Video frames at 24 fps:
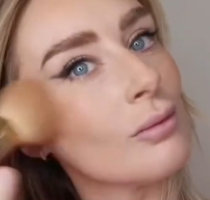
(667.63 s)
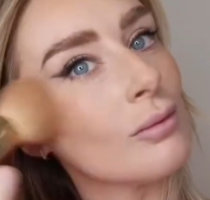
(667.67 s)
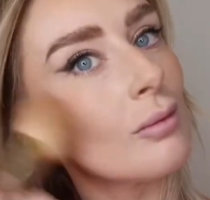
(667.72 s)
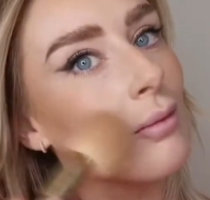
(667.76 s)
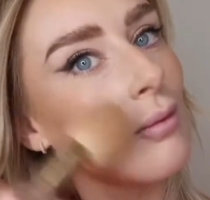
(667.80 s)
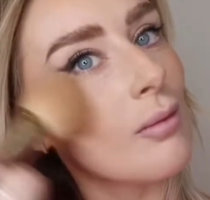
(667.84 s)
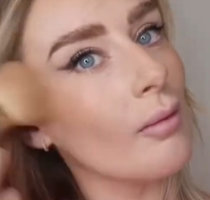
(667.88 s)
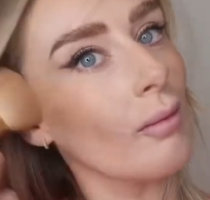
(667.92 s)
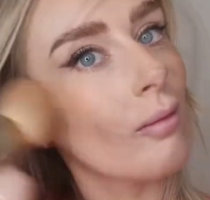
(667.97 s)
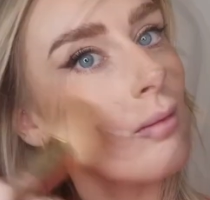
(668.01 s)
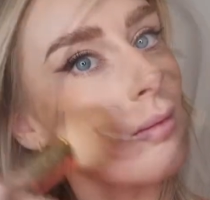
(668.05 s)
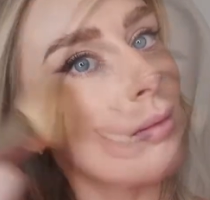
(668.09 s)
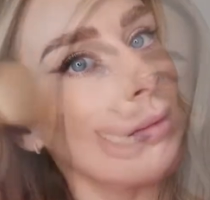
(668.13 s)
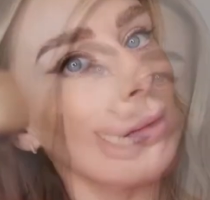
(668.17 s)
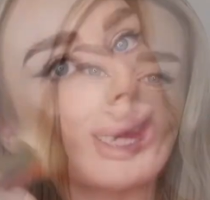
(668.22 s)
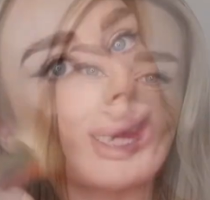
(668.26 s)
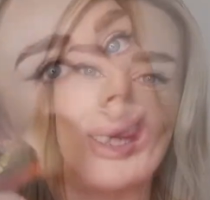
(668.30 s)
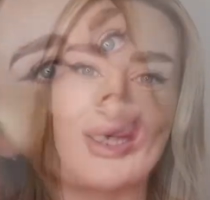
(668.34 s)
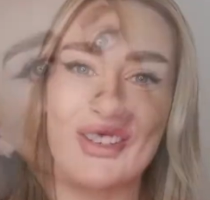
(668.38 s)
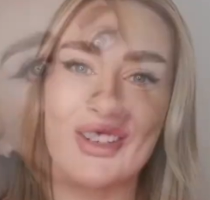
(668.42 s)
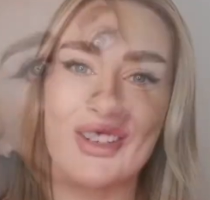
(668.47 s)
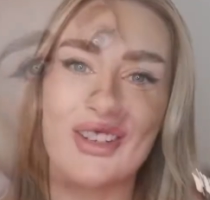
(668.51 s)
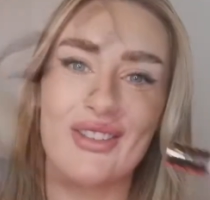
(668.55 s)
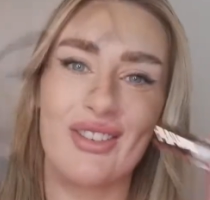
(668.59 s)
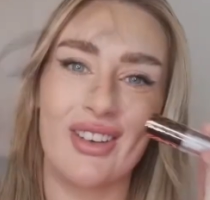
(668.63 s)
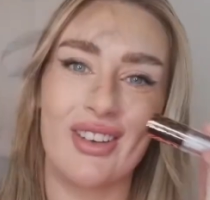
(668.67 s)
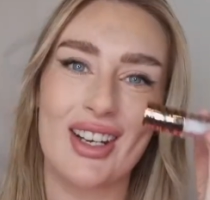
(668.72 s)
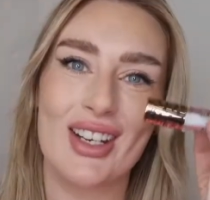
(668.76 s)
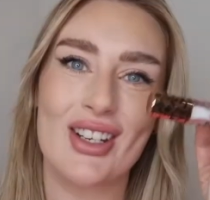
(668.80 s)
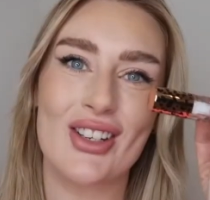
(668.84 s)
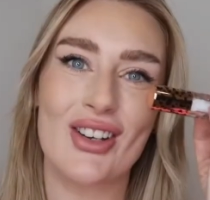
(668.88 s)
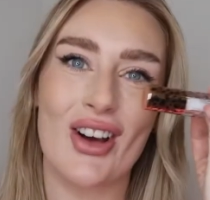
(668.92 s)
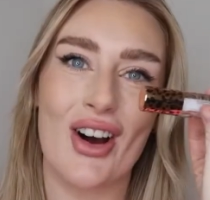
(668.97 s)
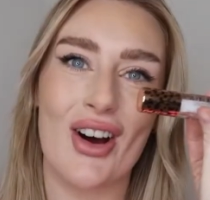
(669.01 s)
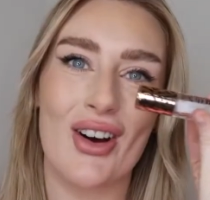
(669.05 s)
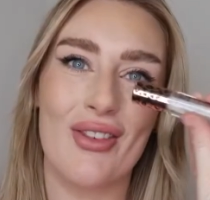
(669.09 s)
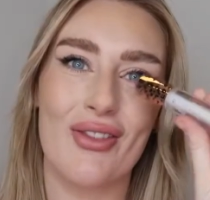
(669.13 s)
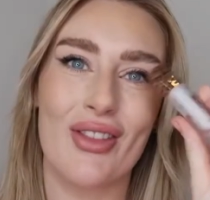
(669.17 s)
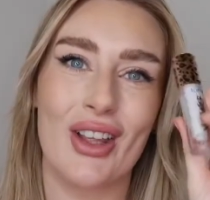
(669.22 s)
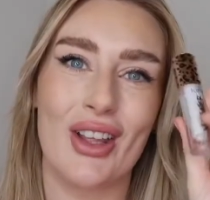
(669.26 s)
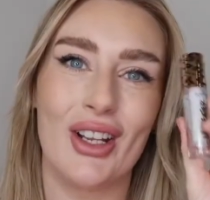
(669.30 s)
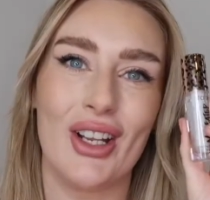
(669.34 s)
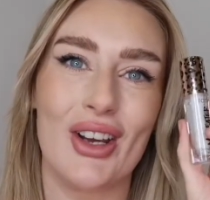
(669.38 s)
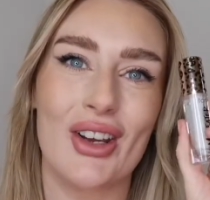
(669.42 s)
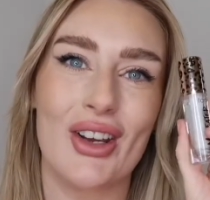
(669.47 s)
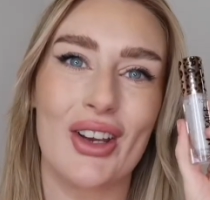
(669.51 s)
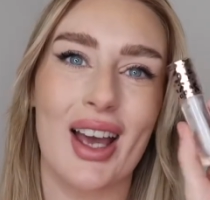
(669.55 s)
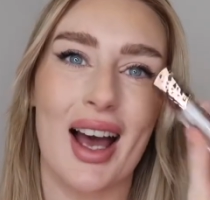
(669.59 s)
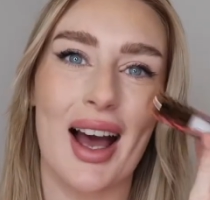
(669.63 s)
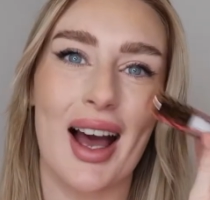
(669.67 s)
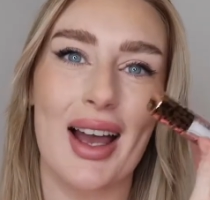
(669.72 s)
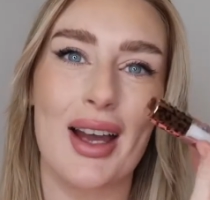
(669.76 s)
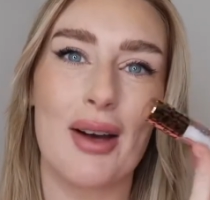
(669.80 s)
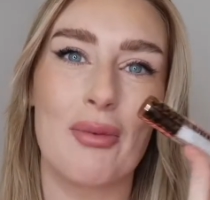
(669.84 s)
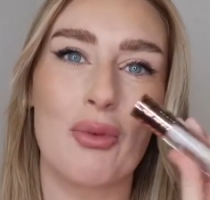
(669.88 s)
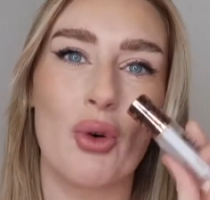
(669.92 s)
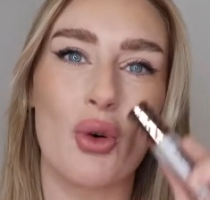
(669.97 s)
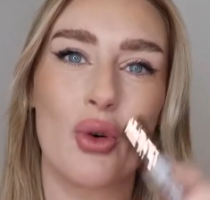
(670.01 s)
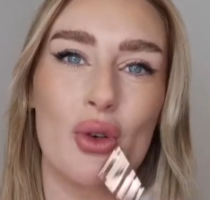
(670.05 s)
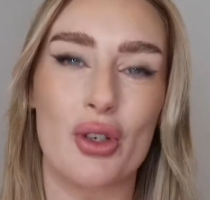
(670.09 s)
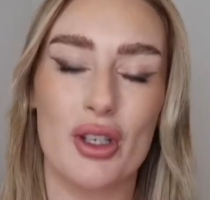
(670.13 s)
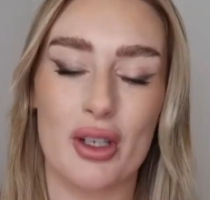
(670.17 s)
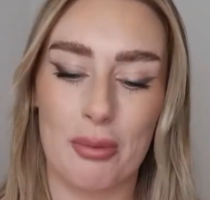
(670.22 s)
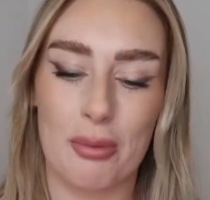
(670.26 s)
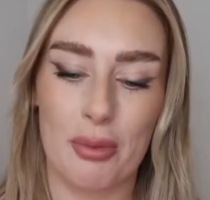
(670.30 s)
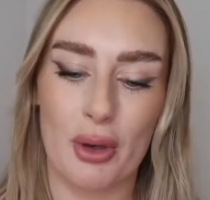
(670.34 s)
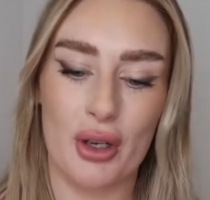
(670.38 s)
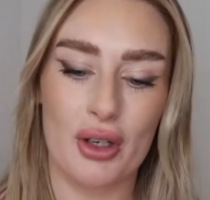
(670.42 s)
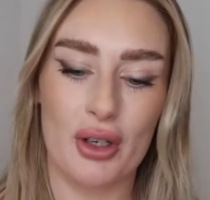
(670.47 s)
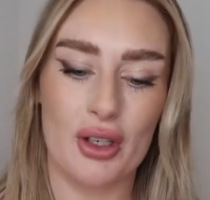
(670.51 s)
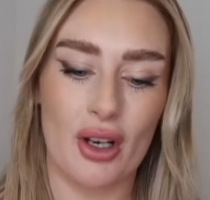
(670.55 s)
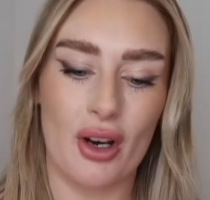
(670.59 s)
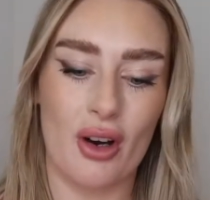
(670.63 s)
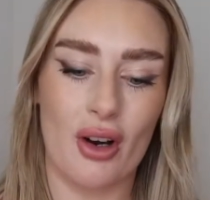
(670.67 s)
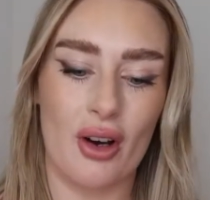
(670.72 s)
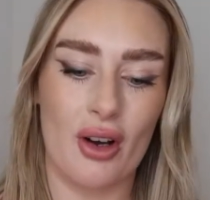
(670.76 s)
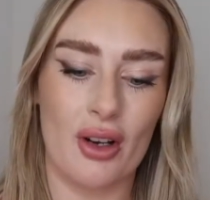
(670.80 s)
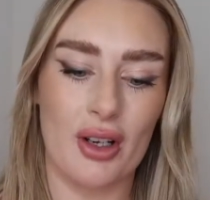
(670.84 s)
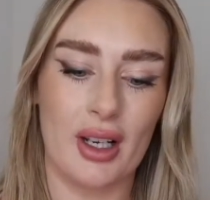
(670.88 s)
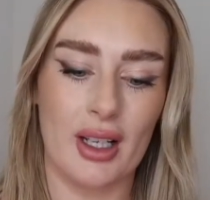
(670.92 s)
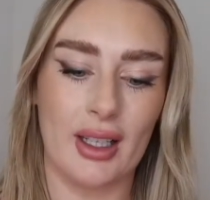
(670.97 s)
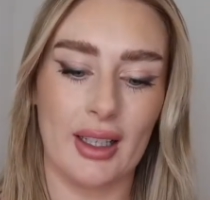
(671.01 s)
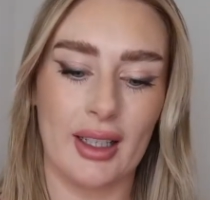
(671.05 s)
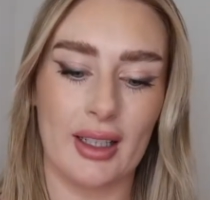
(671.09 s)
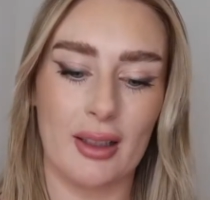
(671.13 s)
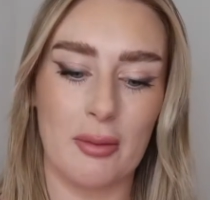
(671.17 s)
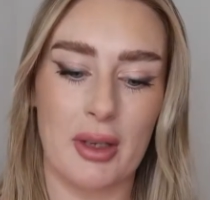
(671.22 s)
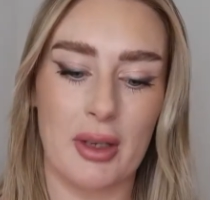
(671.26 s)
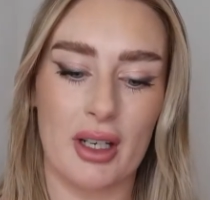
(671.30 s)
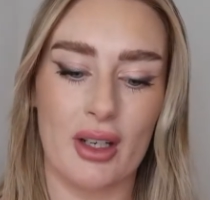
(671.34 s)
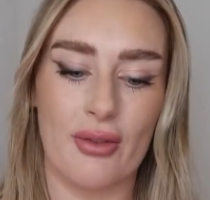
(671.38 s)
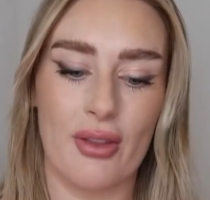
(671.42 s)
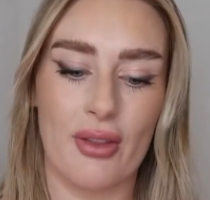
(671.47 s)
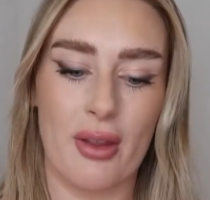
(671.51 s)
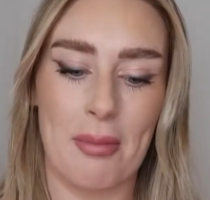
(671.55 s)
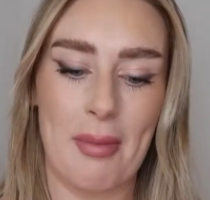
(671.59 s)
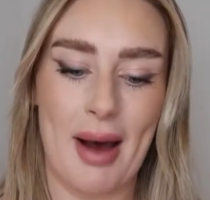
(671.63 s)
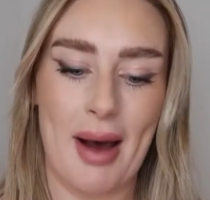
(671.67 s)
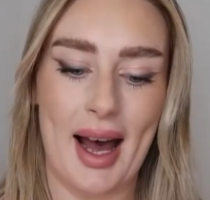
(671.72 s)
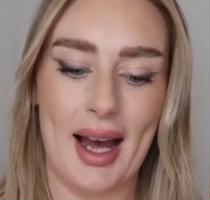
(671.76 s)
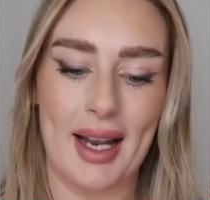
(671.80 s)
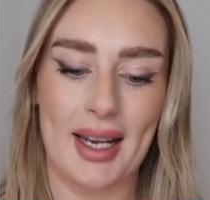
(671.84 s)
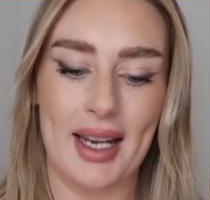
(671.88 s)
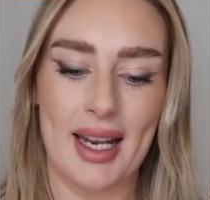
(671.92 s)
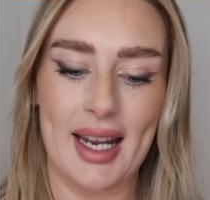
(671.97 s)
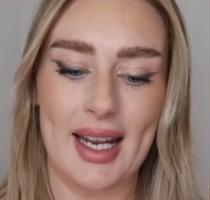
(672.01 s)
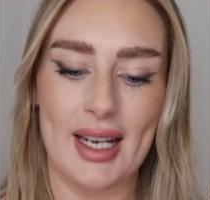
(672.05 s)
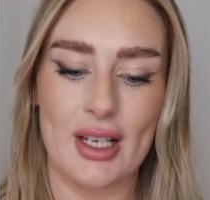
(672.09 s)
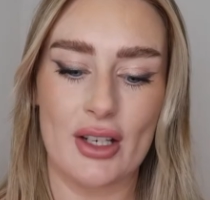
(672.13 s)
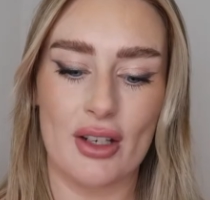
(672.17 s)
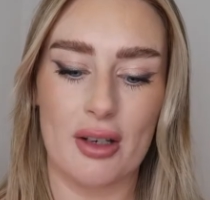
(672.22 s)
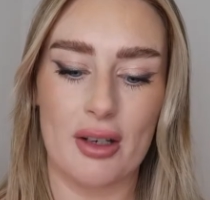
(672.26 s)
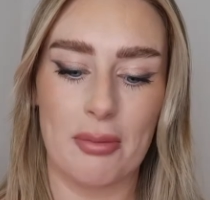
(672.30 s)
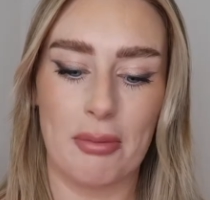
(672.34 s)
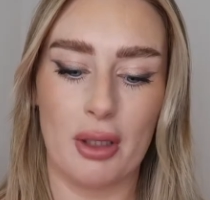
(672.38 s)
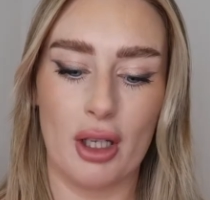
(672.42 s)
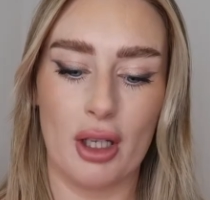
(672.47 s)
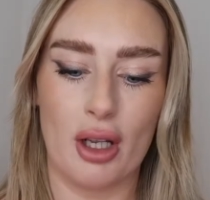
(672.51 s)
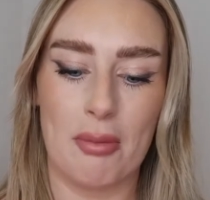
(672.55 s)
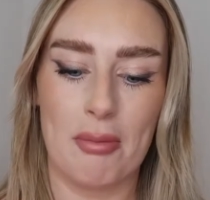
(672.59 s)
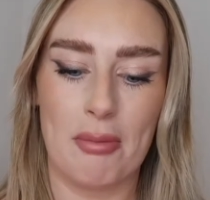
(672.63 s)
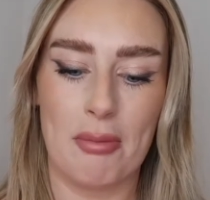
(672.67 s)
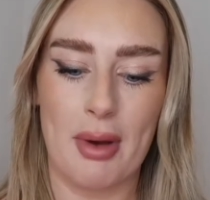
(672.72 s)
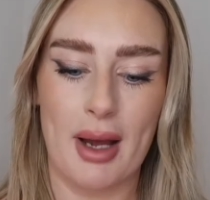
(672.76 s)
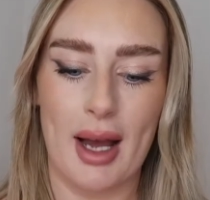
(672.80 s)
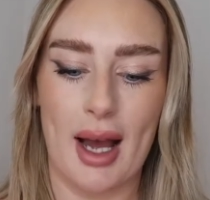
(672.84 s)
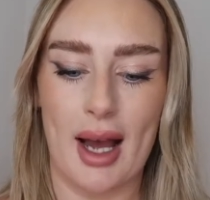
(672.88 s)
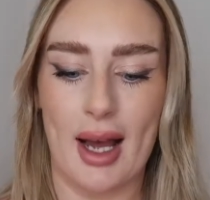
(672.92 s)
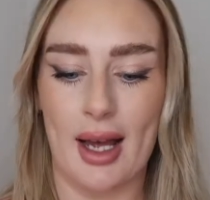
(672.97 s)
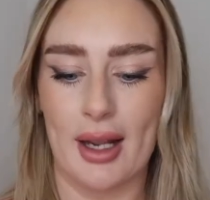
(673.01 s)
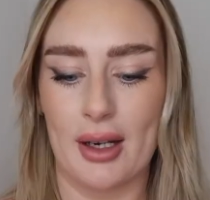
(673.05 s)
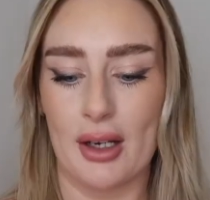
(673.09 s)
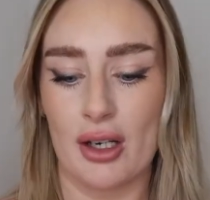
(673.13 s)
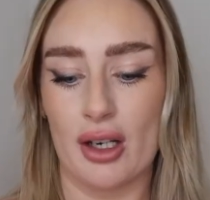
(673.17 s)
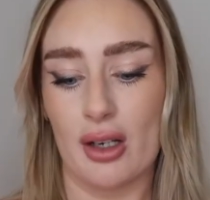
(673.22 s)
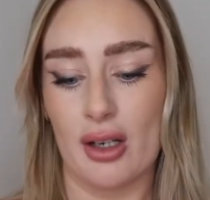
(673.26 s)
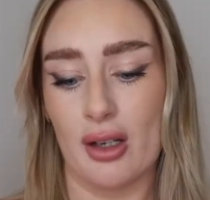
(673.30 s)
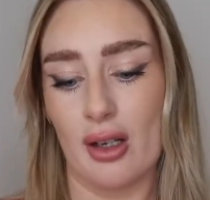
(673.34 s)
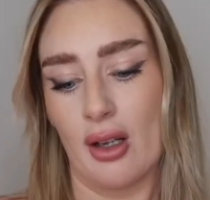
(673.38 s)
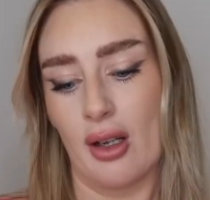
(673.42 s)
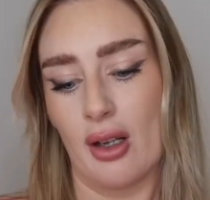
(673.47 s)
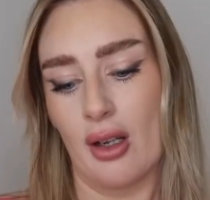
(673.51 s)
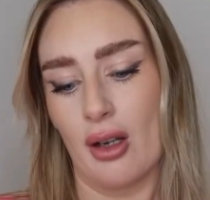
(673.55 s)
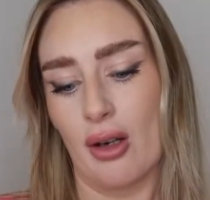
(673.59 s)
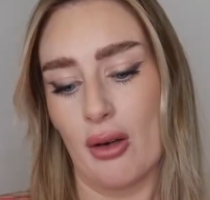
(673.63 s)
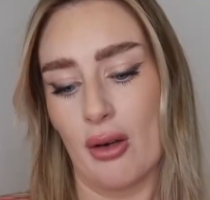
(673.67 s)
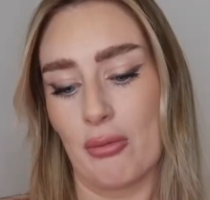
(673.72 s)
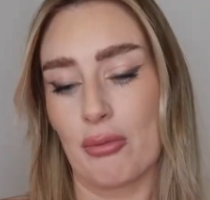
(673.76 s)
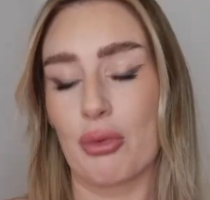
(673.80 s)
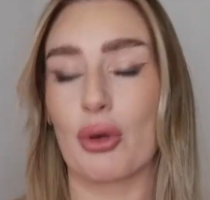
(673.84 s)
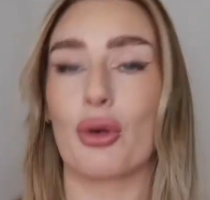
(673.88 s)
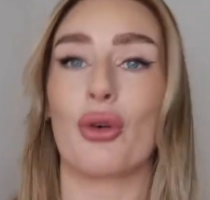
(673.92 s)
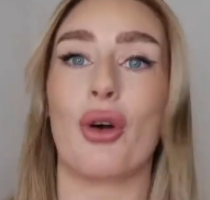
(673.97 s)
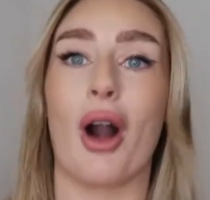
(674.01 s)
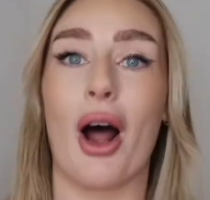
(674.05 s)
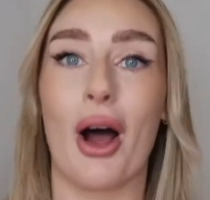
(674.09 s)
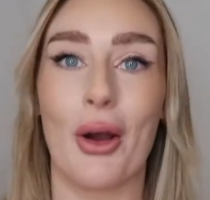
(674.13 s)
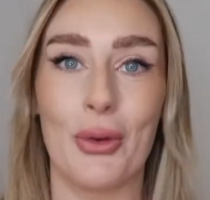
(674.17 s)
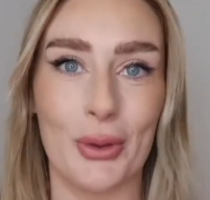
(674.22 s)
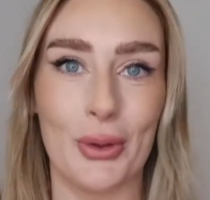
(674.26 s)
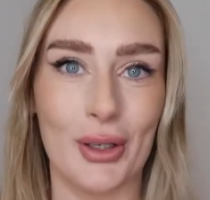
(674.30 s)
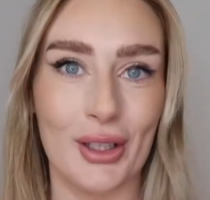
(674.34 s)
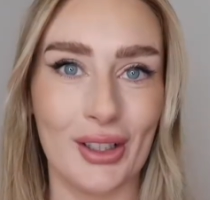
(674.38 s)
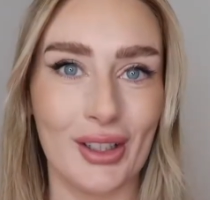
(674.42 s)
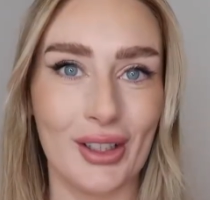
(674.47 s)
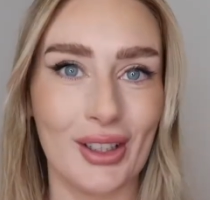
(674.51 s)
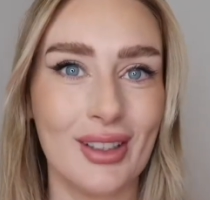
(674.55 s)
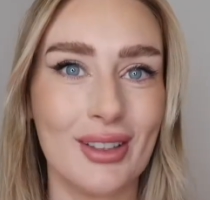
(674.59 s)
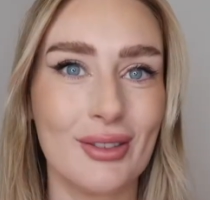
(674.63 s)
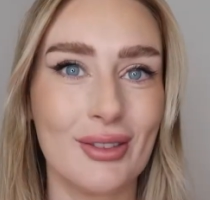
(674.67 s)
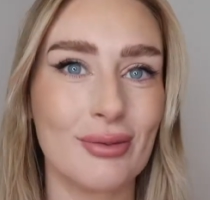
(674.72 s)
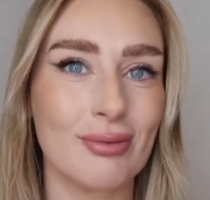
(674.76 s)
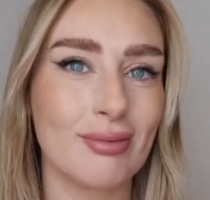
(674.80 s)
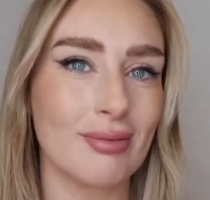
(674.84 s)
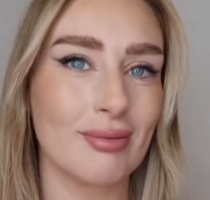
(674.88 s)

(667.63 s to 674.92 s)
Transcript: Okay, so to finish off the look, I am going to put on a little bit of the Man Eater Plump and Prowl.